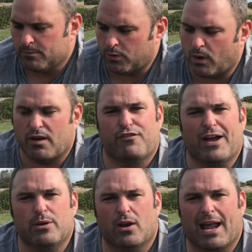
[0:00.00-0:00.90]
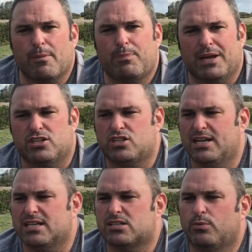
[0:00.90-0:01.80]
But what I found on our pitch
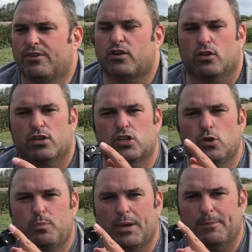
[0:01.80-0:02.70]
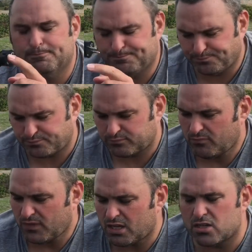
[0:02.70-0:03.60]
is we've got the 2-pin.
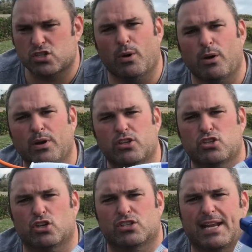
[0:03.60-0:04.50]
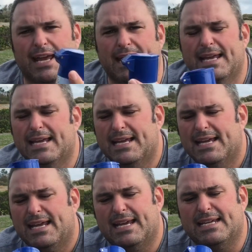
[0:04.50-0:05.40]
So what I want to talk today
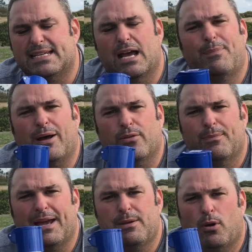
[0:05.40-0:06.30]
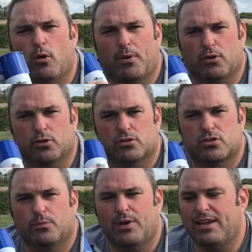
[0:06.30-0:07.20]
is about the Maypole
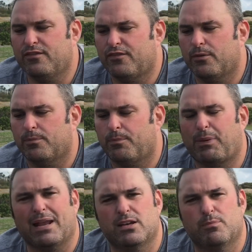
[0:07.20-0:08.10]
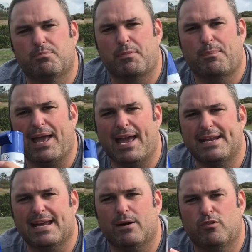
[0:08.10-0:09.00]
product. We've planned and
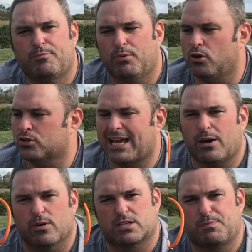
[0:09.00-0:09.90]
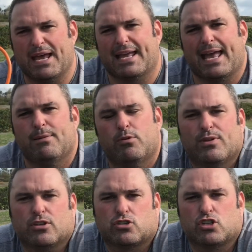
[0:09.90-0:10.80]
prepared, and we've brought out a spare cable
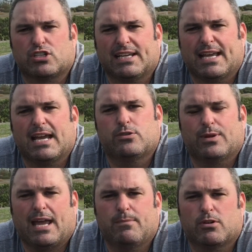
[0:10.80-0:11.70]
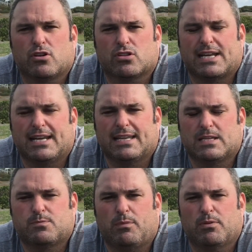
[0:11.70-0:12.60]
with us just in case we came across any of
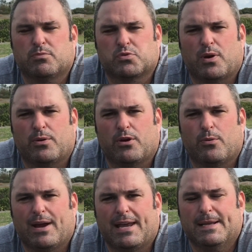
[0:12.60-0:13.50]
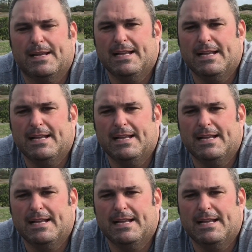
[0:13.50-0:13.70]
these problems while we're away.